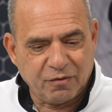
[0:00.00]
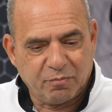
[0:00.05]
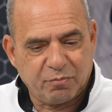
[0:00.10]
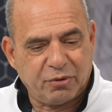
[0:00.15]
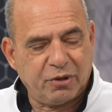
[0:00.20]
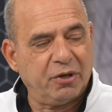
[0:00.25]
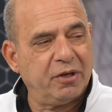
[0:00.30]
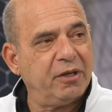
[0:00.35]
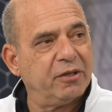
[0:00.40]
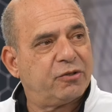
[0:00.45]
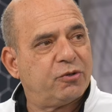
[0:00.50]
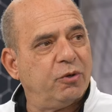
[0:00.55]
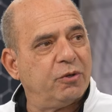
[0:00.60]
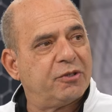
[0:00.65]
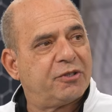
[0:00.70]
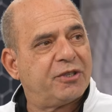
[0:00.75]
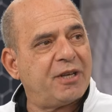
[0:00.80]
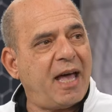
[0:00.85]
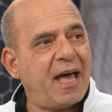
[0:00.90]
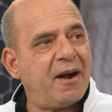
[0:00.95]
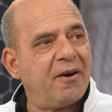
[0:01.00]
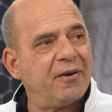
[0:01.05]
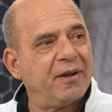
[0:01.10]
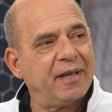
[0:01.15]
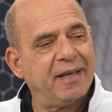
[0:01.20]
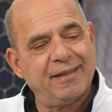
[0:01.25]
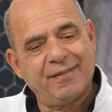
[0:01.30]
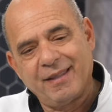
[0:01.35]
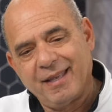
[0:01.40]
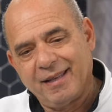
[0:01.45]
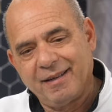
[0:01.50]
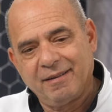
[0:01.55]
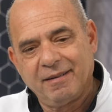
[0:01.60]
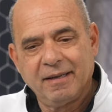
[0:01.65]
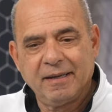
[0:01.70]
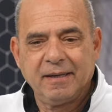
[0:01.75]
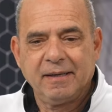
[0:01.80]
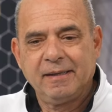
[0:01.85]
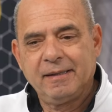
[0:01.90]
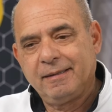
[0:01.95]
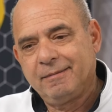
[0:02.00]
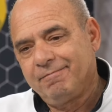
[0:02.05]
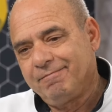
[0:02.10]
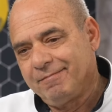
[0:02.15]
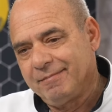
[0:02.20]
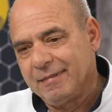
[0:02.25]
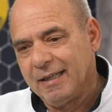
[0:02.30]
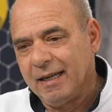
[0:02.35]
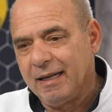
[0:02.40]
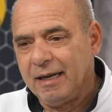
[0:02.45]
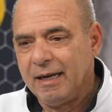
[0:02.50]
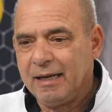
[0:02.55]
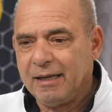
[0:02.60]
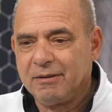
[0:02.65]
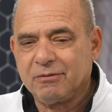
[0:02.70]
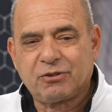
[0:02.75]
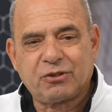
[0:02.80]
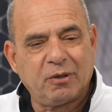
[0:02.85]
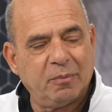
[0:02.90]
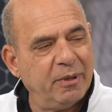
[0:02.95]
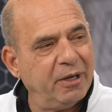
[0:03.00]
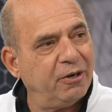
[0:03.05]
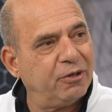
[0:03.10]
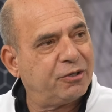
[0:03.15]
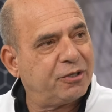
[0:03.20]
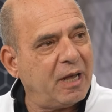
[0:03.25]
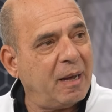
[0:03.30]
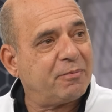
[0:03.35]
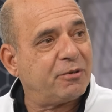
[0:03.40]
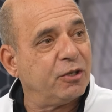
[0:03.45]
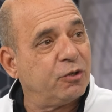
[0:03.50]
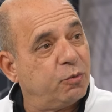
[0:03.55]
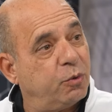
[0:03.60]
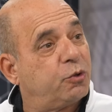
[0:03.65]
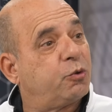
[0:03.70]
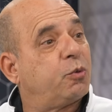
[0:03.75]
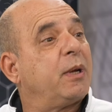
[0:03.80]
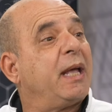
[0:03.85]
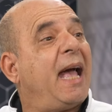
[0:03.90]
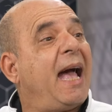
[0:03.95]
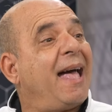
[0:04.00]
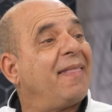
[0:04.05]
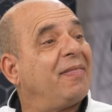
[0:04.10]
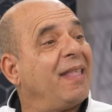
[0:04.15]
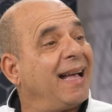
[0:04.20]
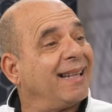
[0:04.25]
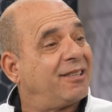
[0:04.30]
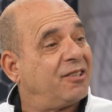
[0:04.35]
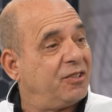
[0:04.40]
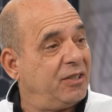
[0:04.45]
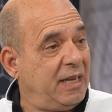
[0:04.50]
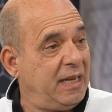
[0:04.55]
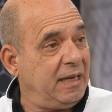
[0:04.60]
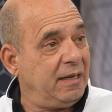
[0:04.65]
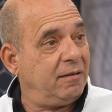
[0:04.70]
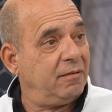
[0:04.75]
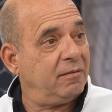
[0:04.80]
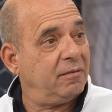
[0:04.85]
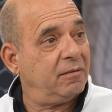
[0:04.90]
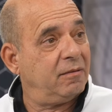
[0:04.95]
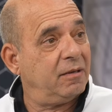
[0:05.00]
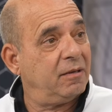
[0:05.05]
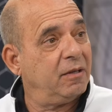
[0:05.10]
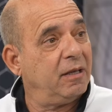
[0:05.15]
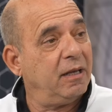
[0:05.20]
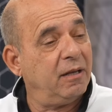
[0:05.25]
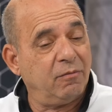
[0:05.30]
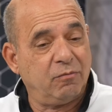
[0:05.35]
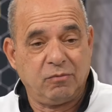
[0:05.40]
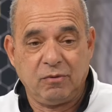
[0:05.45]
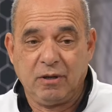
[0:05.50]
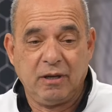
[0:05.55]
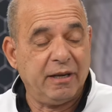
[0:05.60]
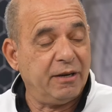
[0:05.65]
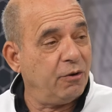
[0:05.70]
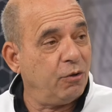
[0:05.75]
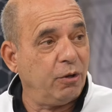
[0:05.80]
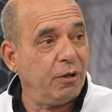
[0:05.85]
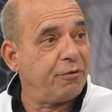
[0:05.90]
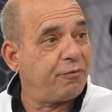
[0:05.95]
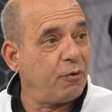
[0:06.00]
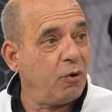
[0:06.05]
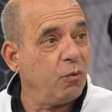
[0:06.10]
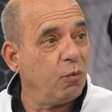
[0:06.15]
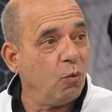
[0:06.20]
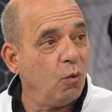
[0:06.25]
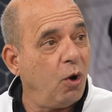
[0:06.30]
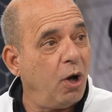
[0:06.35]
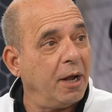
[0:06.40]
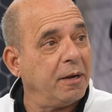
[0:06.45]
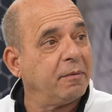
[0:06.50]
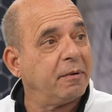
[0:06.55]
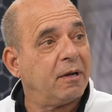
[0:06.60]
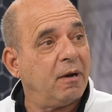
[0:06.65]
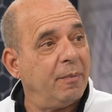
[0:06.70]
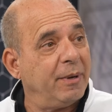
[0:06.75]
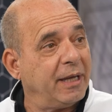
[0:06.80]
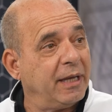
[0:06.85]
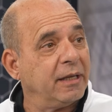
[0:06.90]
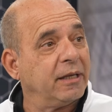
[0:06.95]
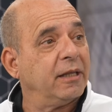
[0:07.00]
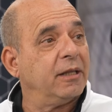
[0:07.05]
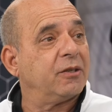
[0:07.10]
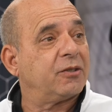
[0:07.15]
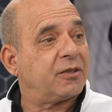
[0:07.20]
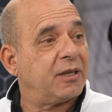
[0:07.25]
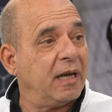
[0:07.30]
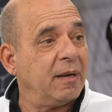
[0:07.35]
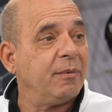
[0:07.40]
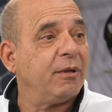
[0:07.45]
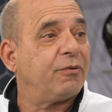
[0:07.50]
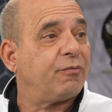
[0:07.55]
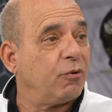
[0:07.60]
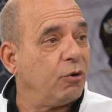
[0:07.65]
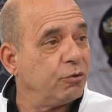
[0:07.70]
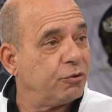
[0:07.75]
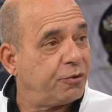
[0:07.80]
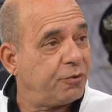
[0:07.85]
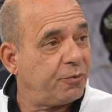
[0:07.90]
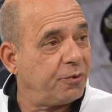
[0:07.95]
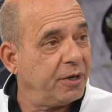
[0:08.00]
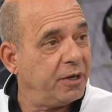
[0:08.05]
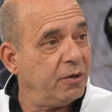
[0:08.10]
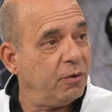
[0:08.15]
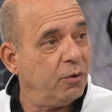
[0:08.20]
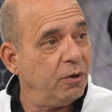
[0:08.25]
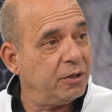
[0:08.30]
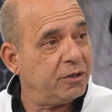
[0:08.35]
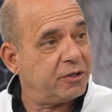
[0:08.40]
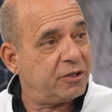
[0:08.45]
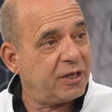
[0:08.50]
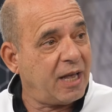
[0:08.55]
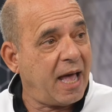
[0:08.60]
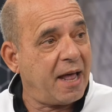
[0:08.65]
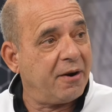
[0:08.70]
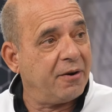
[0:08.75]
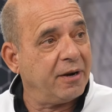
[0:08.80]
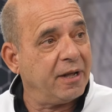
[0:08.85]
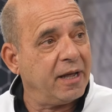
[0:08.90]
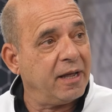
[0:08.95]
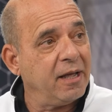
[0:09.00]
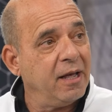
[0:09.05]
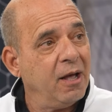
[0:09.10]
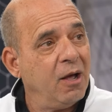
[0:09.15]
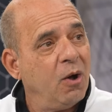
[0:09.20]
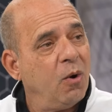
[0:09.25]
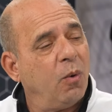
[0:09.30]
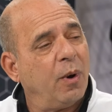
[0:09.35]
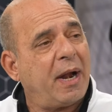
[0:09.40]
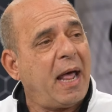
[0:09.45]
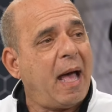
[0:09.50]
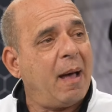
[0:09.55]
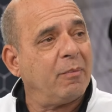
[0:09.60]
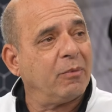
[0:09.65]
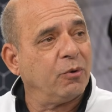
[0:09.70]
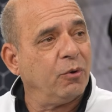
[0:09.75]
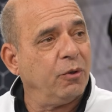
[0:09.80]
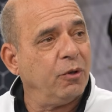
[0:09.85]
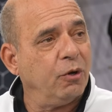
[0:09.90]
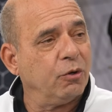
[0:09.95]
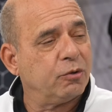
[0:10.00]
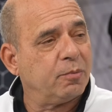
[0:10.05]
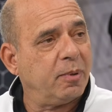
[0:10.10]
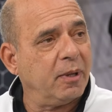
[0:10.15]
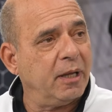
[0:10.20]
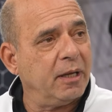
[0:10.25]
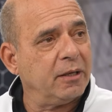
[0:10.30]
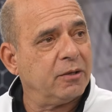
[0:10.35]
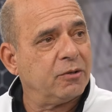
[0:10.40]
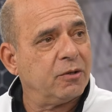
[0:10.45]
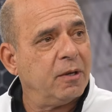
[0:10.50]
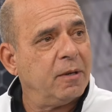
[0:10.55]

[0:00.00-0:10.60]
of brilliance on Saturday, and then uh, some interceptions which we had not seen. he had only thrown one coming into this game. He throws three on Saturday. What happened on those plays?